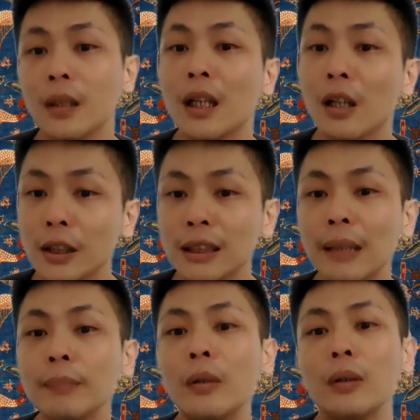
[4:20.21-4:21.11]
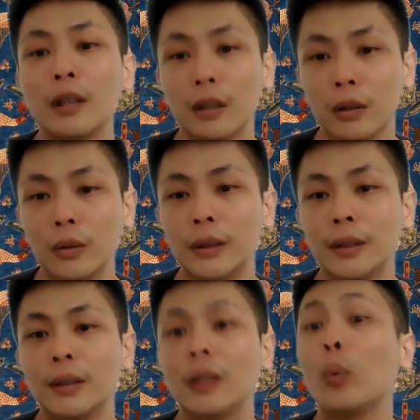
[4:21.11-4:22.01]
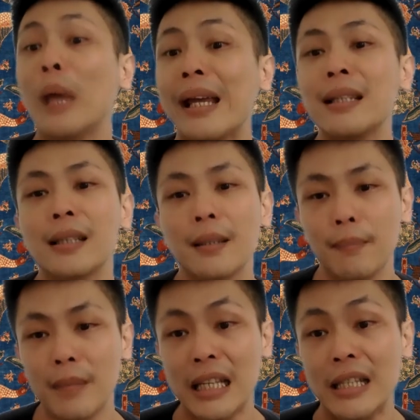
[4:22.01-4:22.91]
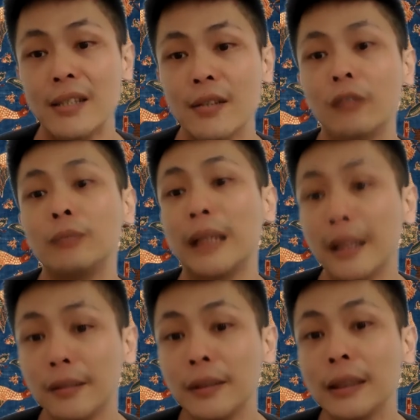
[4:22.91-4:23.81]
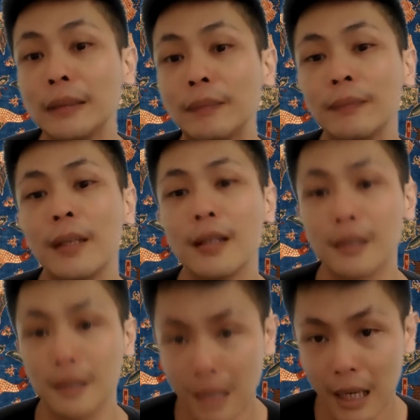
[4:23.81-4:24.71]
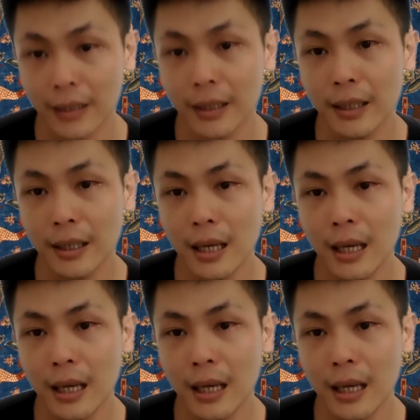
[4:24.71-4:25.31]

The concept includes the ways and means of behavior in a society